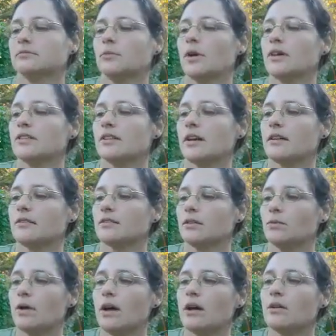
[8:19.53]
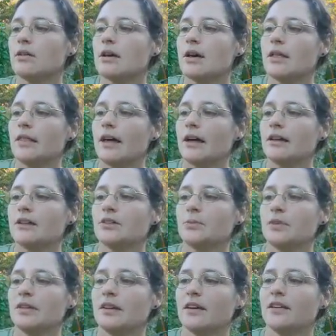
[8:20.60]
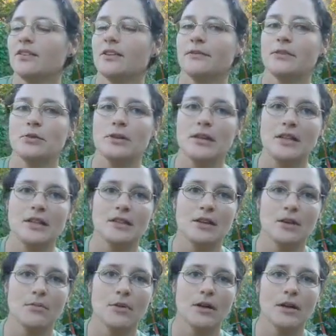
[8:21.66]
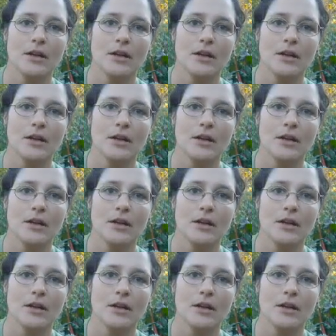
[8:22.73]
Why is that? Well, that is because if you eat them